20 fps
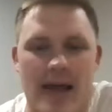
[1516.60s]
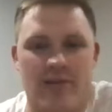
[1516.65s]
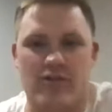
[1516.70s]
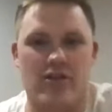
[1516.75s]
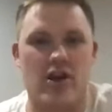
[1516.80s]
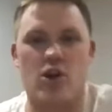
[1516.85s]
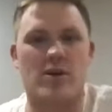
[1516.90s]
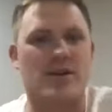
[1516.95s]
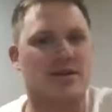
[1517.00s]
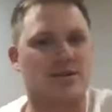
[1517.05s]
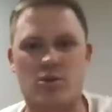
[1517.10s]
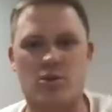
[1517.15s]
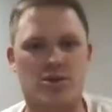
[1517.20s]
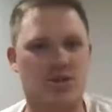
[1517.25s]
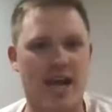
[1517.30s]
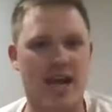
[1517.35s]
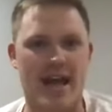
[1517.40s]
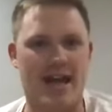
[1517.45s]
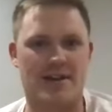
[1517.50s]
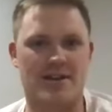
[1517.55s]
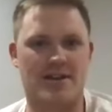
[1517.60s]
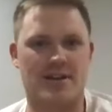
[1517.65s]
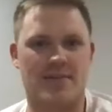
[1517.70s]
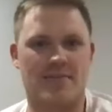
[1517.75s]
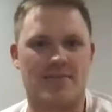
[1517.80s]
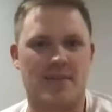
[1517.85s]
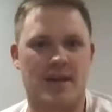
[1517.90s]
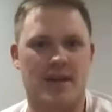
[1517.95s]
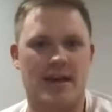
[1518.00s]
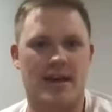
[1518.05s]
there is no change.
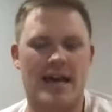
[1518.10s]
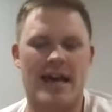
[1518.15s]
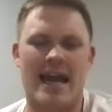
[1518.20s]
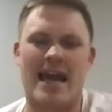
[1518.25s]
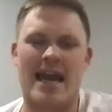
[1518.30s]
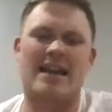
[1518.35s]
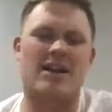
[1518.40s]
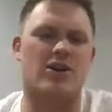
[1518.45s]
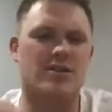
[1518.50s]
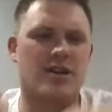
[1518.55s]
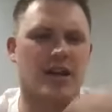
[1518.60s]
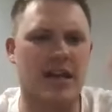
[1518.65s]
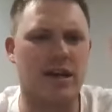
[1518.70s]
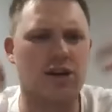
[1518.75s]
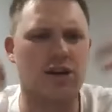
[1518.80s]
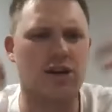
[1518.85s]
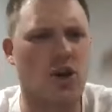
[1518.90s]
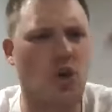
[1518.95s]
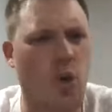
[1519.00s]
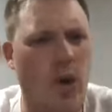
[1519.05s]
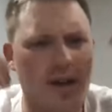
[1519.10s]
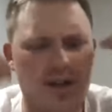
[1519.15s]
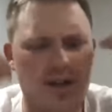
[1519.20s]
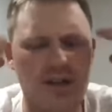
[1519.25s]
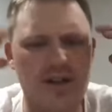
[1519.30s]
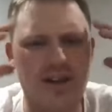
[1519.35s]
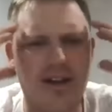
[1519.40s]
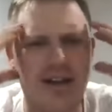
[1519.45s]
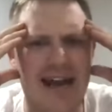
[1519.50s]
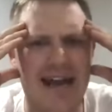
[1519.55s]
And here's a
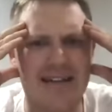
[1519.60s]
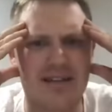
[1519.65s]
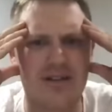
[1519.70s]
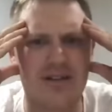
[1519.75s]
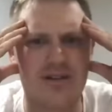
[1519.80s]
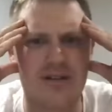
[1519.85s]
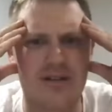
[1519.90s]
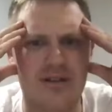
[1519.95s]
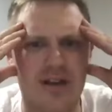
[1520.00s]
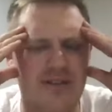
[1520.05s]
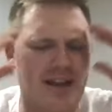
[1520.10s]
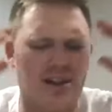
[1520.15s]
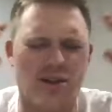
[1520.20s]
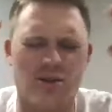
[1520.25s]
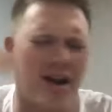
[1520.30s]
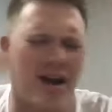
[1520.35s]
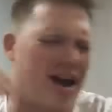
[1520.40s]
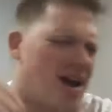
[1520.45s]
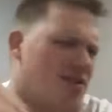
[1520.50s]
question you can ask yourself. I know not